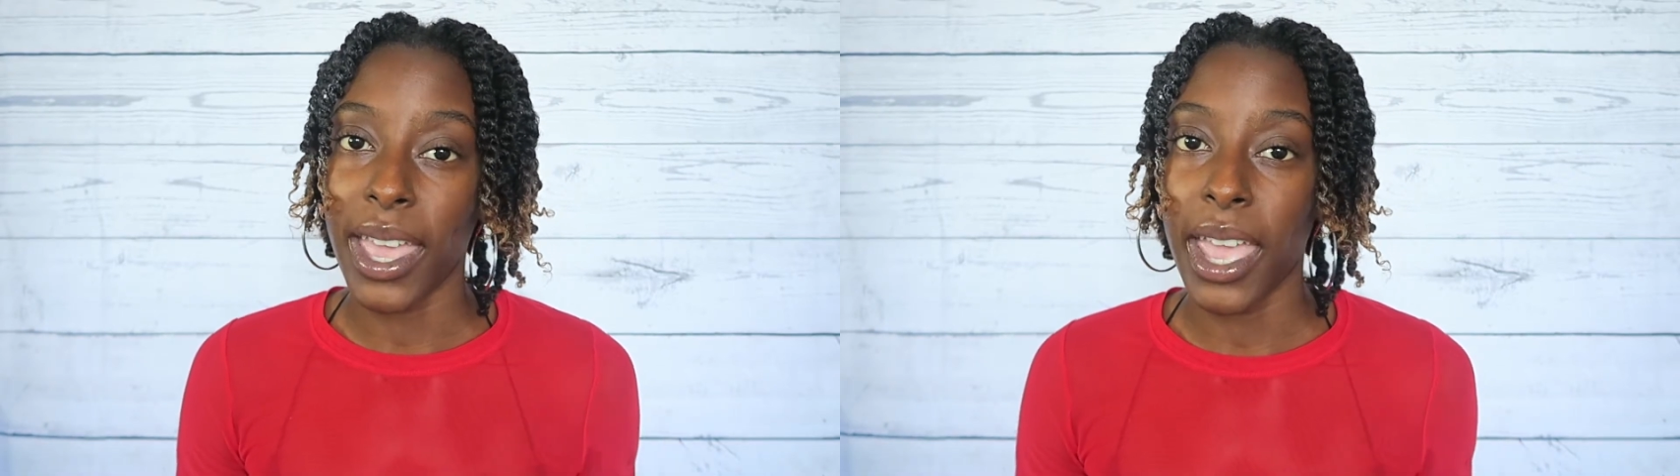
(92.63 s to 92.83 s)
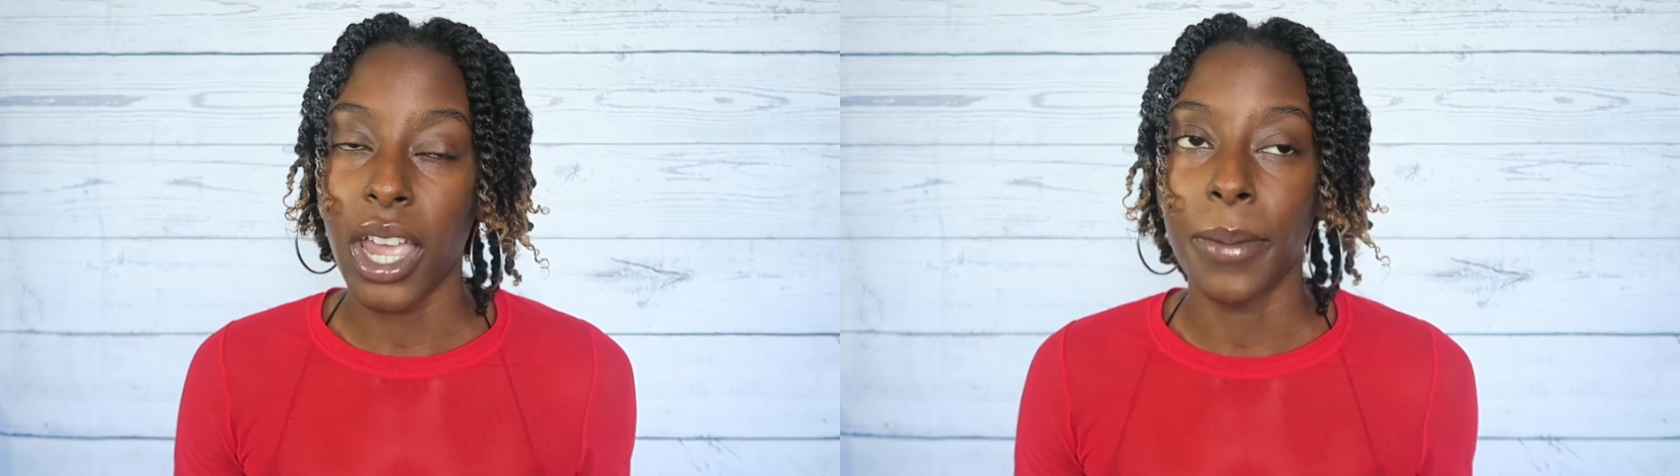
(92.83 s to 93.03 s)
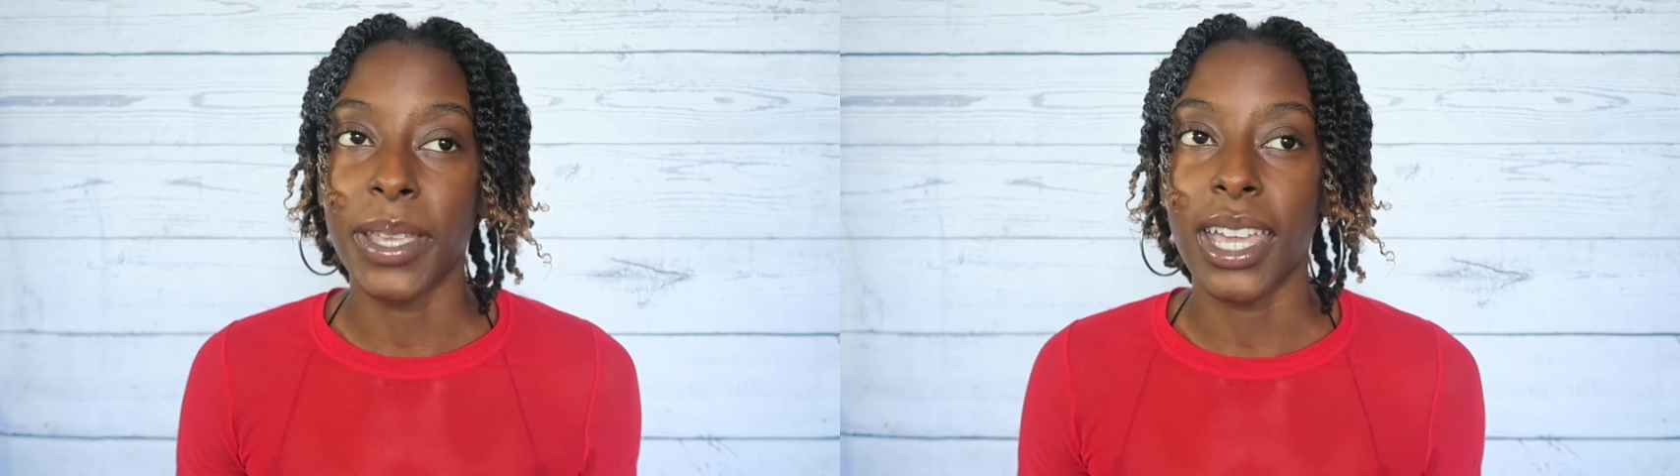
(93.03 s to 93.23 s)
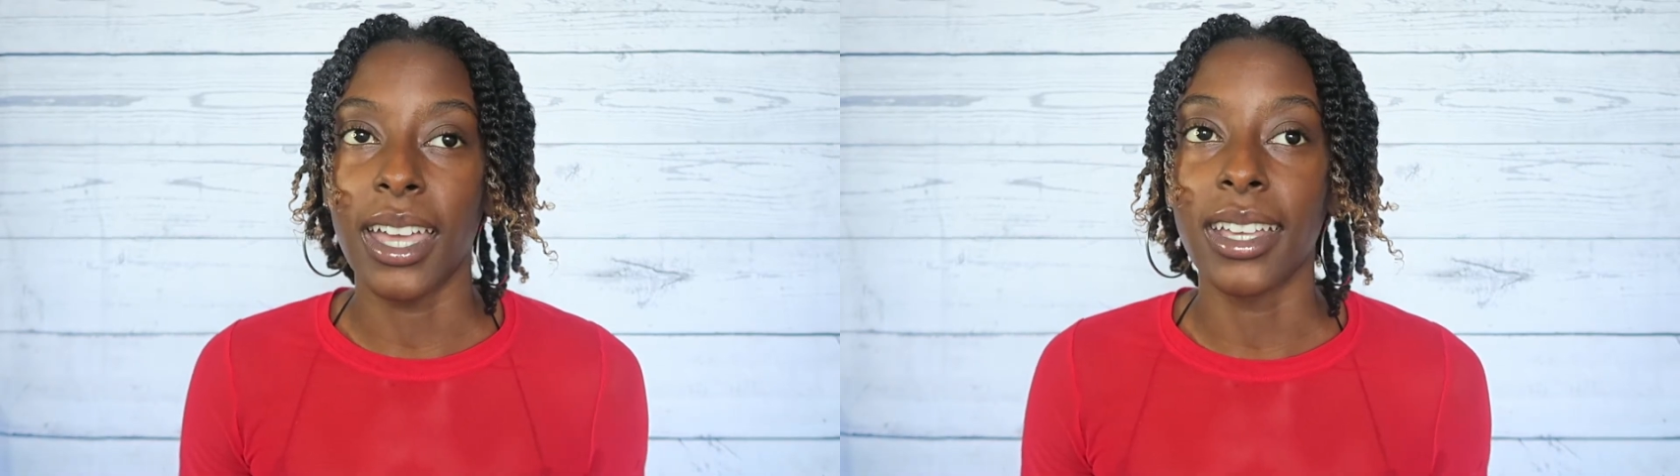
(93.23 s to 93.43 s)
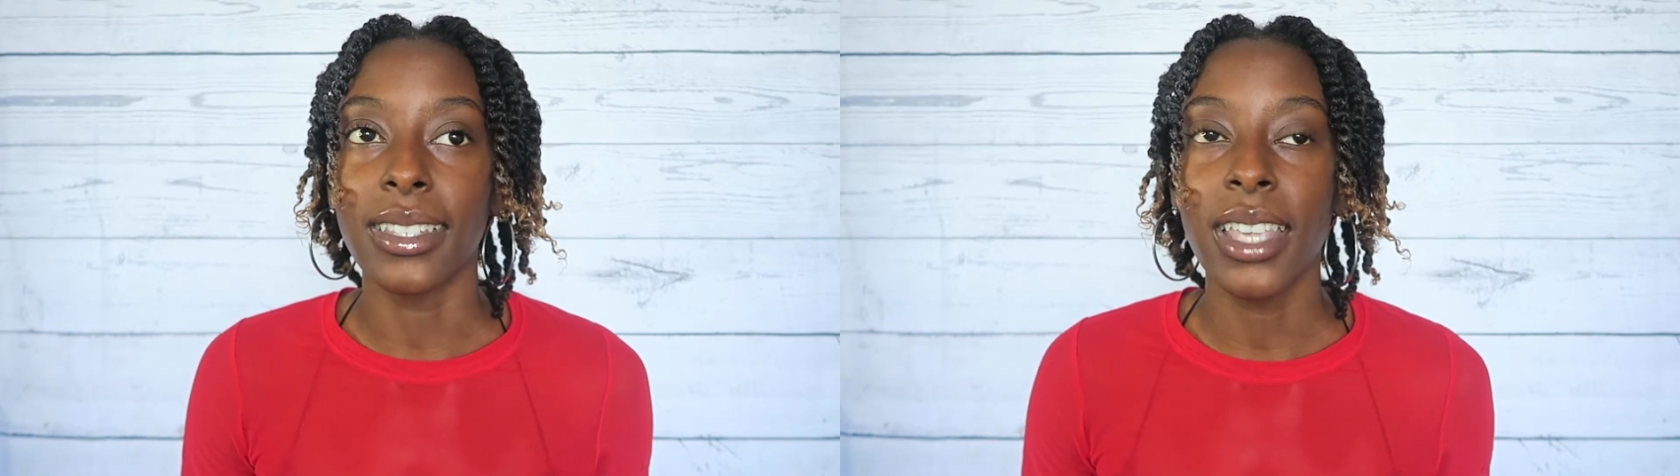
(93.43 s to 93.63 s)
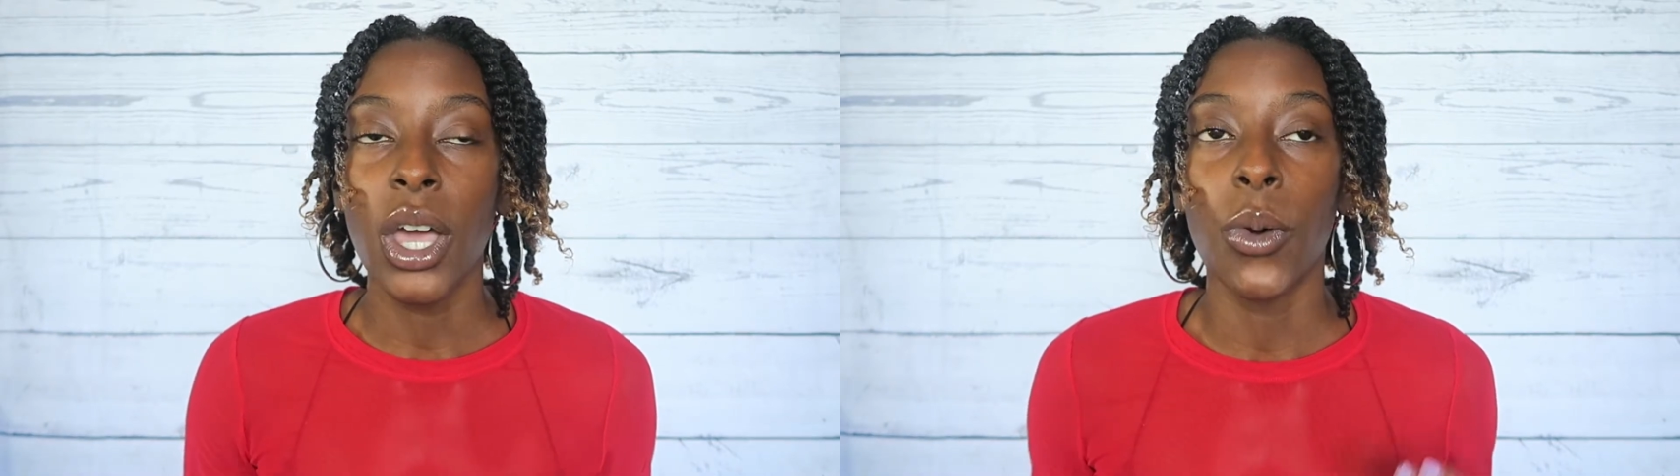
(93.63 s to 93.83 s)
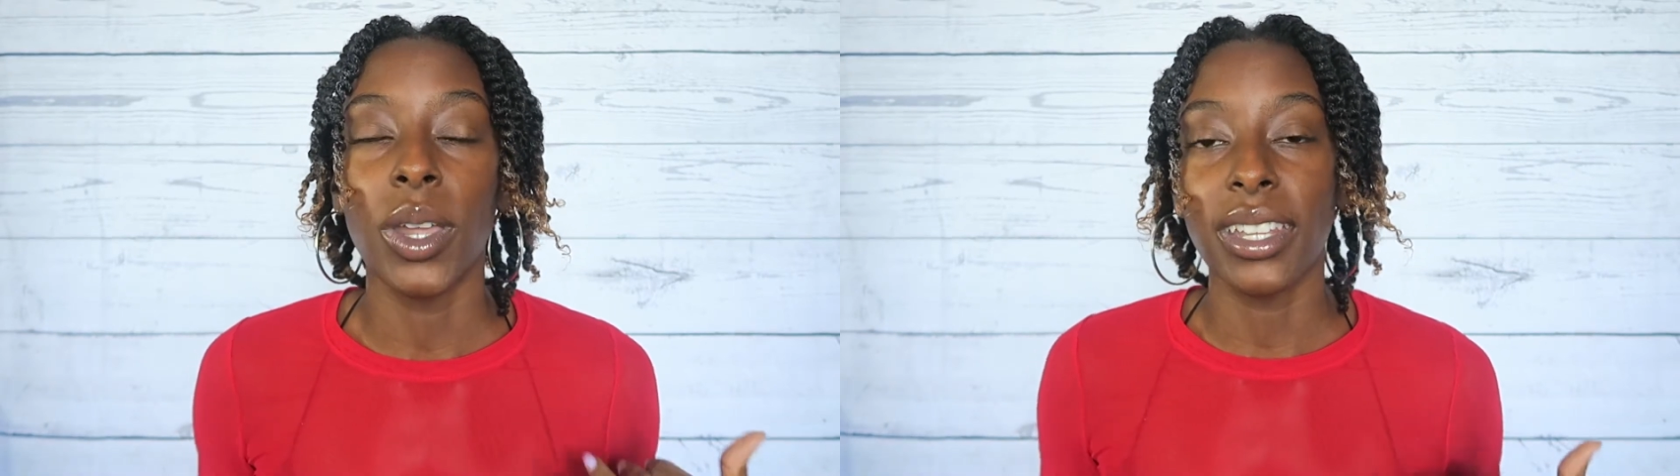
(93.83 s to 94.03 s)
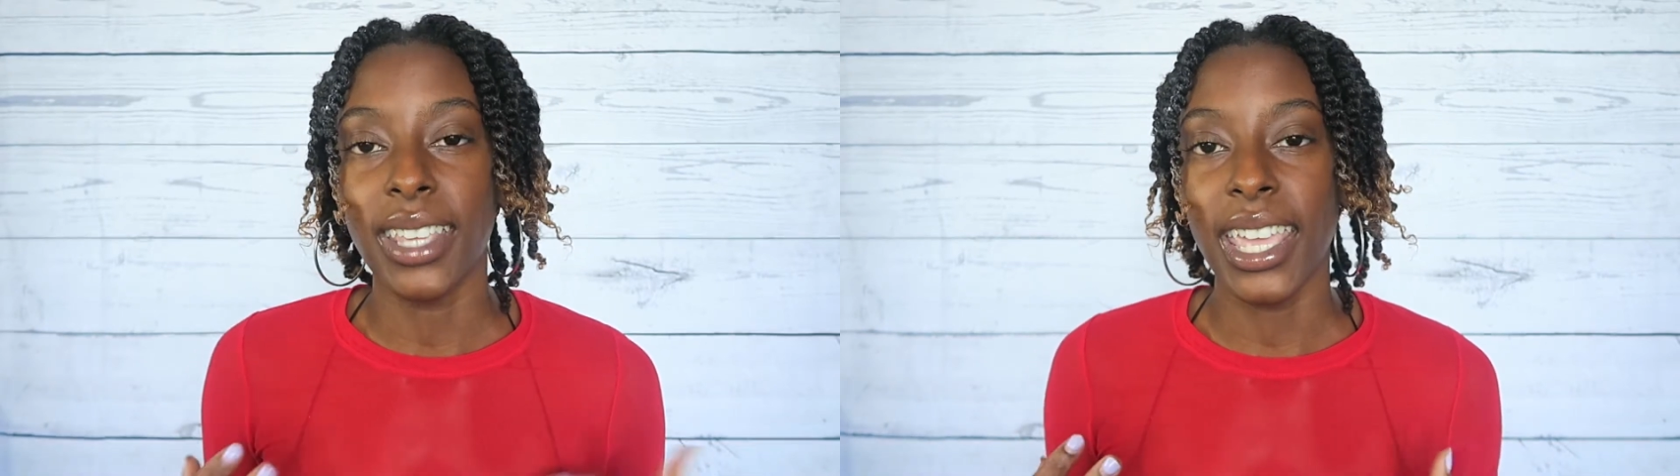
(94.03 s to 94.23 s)
hair because
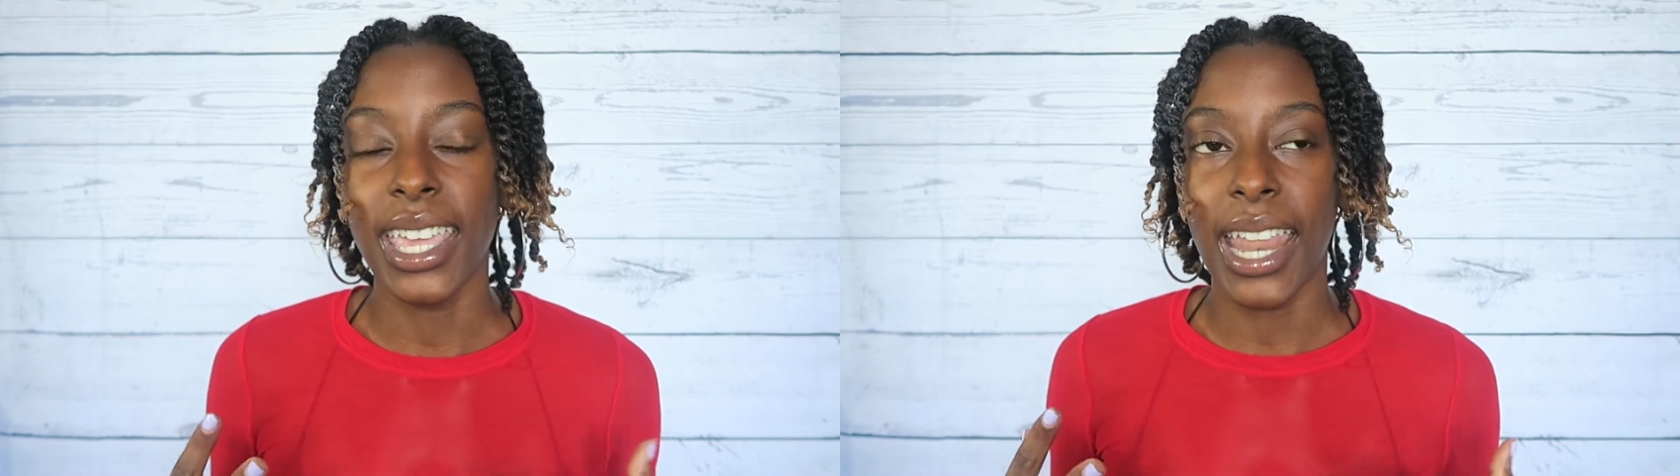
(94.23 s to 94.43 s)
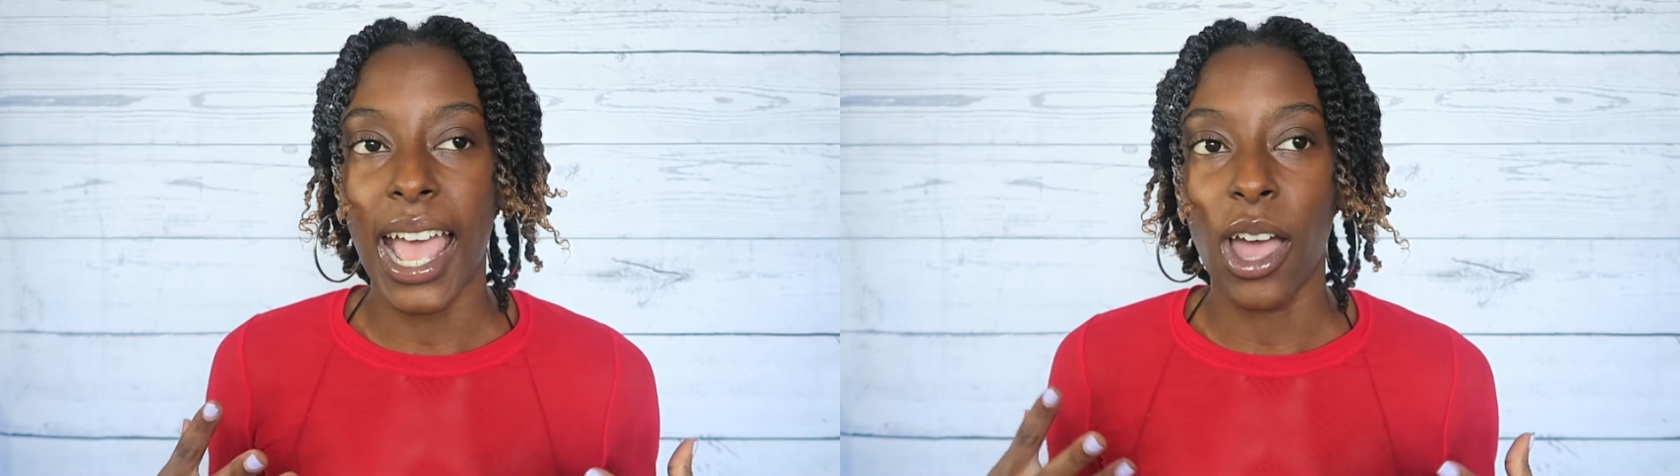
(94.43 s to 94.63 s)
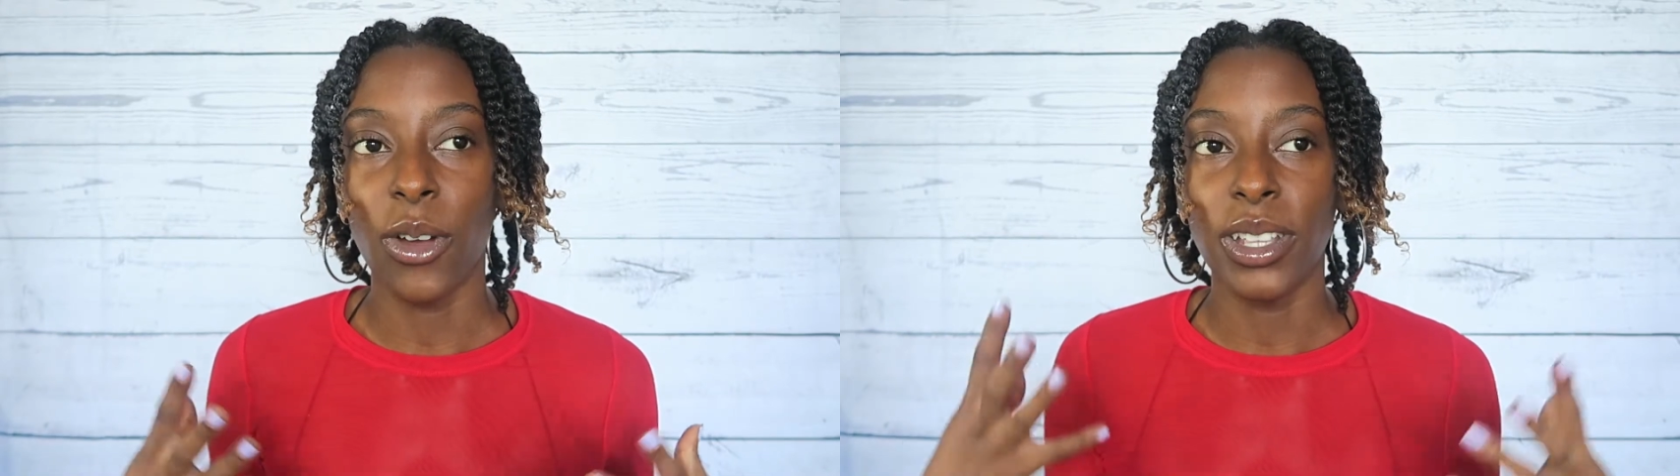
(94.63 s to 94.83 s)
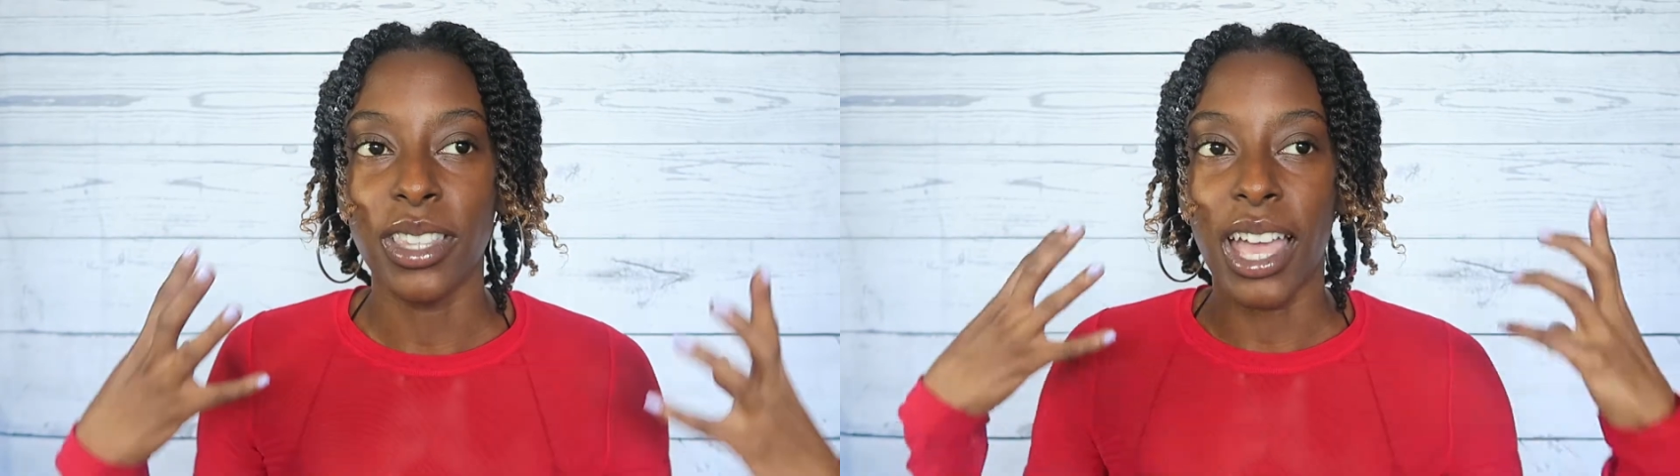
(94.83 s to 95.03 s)
when I take it out,